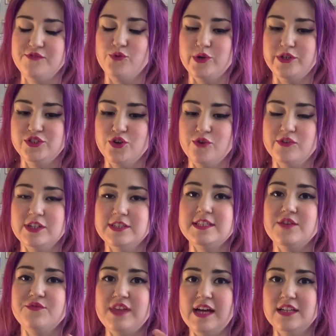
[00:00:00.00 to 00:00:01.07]
voiceovers
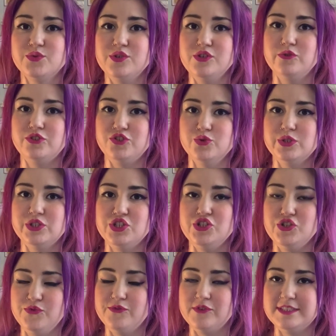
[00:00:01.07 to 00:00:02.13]
if that's what you choose to
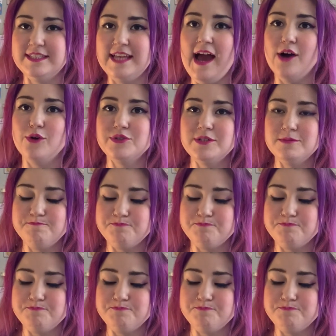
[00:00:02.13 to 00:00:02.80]
do for sound.